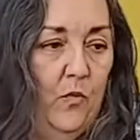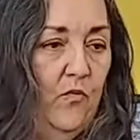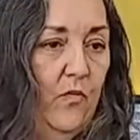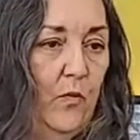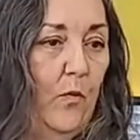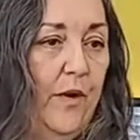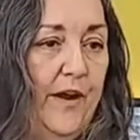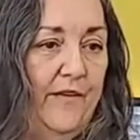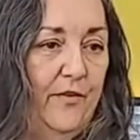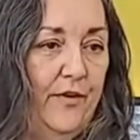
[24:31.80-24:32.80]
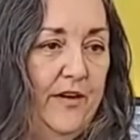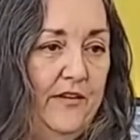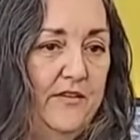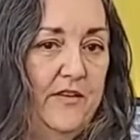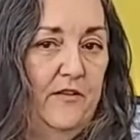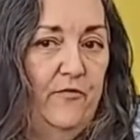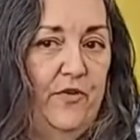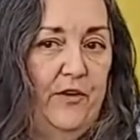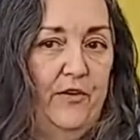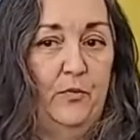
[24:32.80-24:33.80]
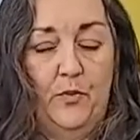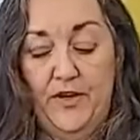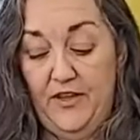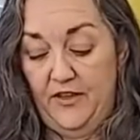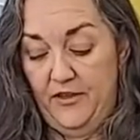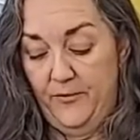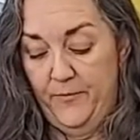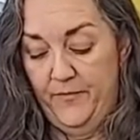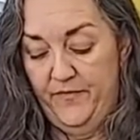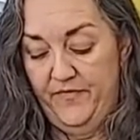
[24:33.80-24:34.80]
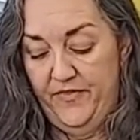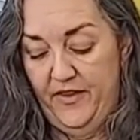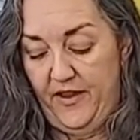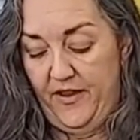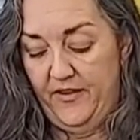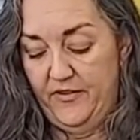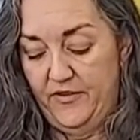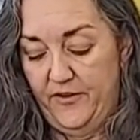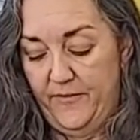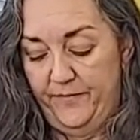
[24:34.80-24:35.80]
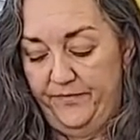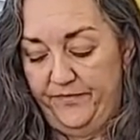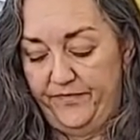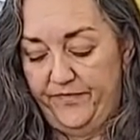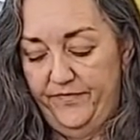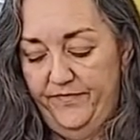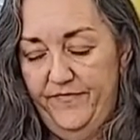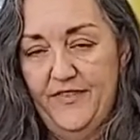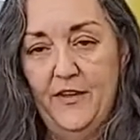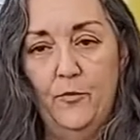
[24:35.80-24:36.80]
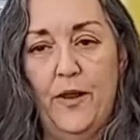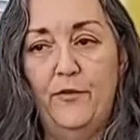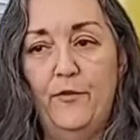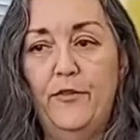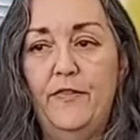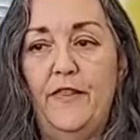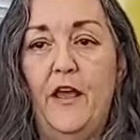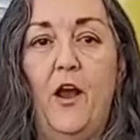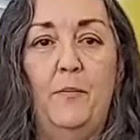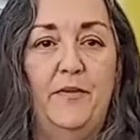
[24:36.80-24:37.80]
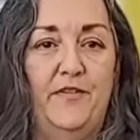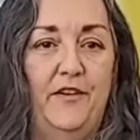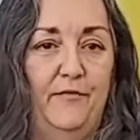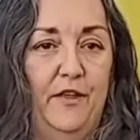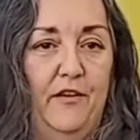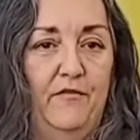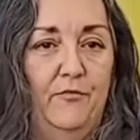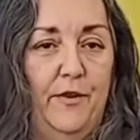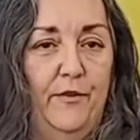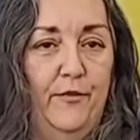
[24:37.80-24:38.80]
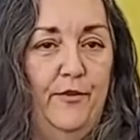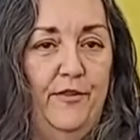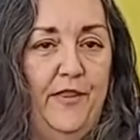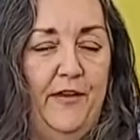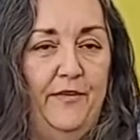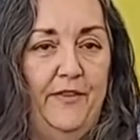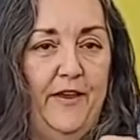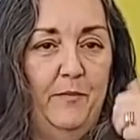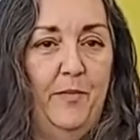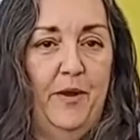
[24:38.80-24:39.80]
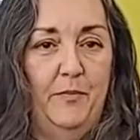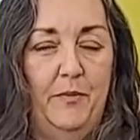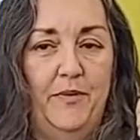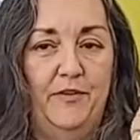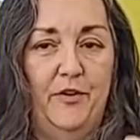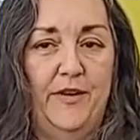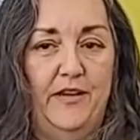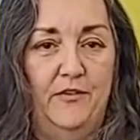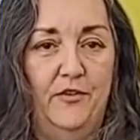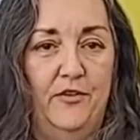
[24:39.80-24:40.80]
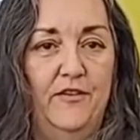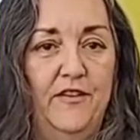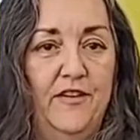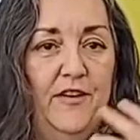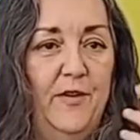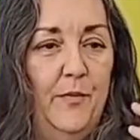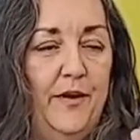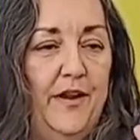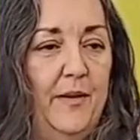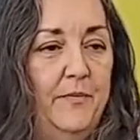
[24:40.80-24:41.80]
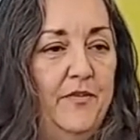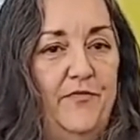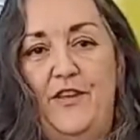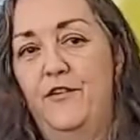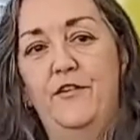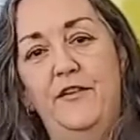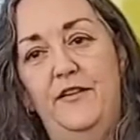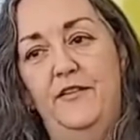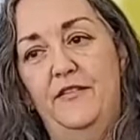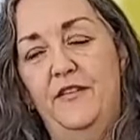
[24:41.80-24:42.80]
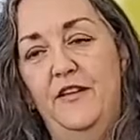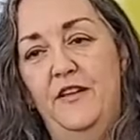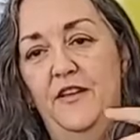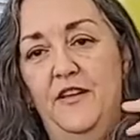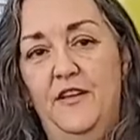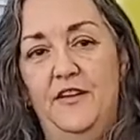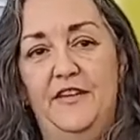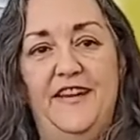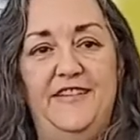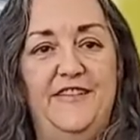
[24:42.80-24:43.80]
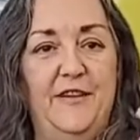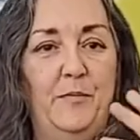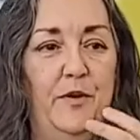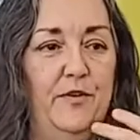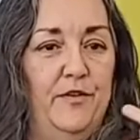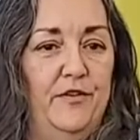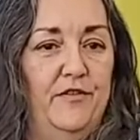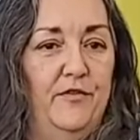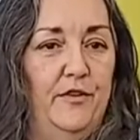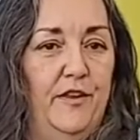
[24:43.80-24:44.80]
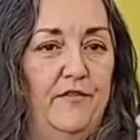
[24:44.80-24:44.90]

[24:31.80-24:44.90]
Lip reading: for whatever it is that fear is bringing you. And rather than the opposite of love, rather than having that pop up as your answer, perhaps fear is the dancing partner for love.